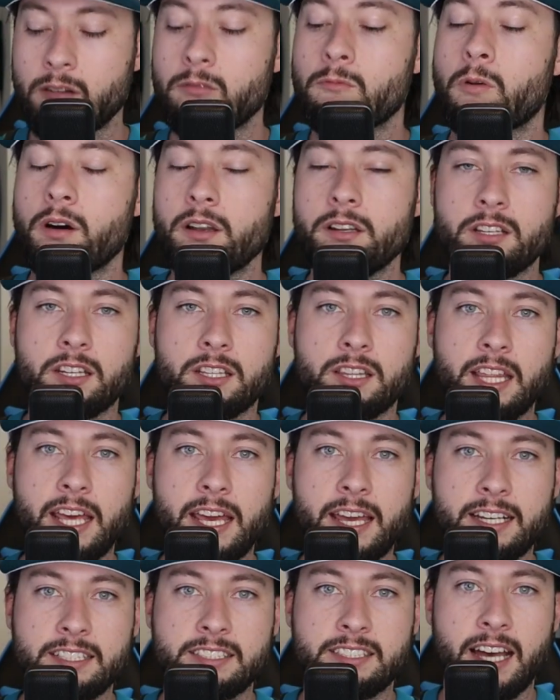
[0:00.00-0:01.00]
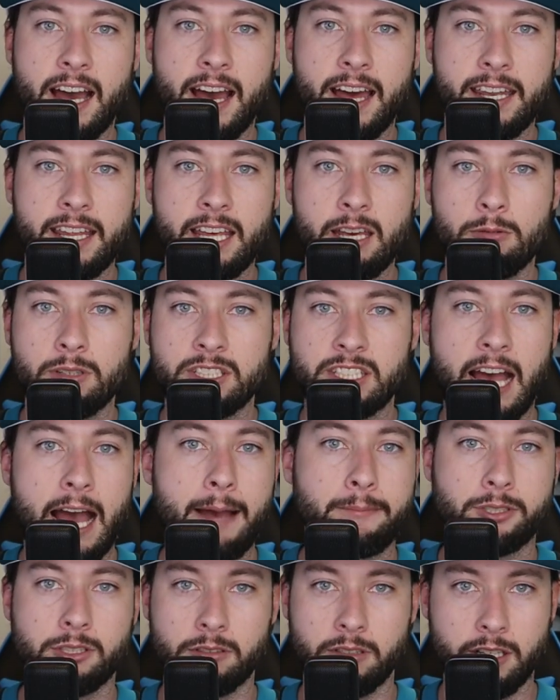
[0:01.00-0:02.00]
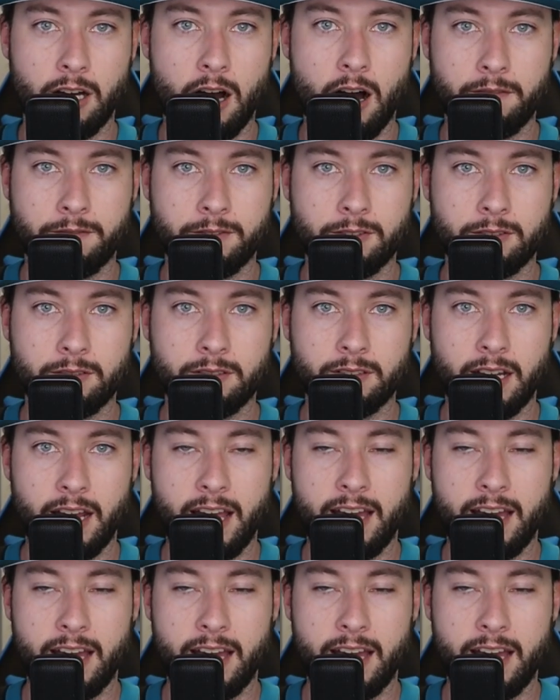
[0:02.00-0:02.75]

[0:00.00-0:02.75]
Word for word: One good thing is that he was absolutely awful.